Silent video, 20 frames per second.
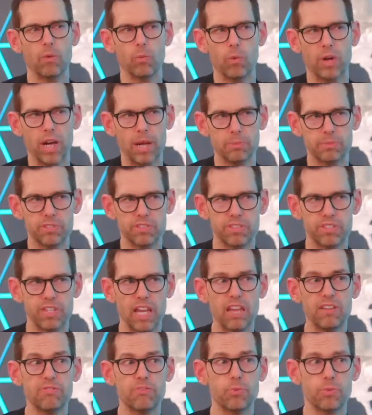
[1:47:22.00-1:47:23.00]
when I'm
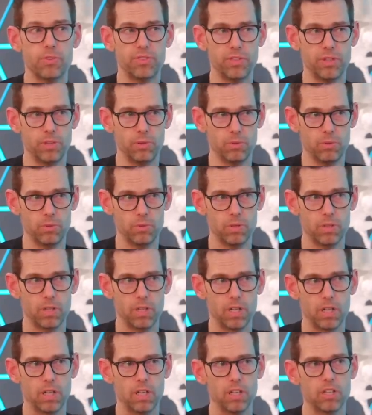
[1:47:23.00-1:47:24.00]
safe with you,
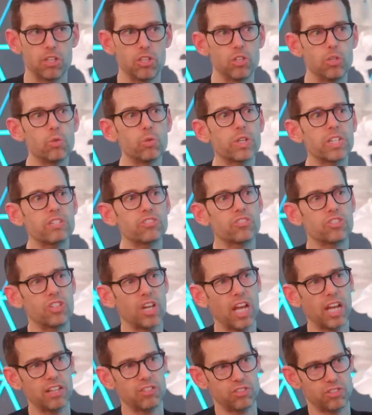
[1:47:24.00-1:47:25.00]
you can
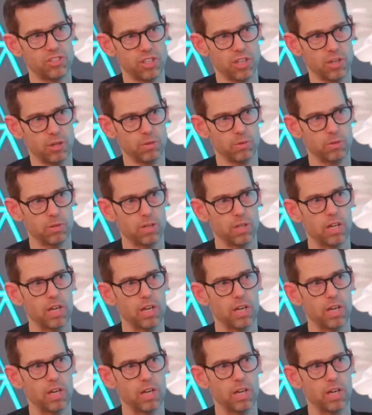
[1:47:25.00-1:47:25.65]
change though.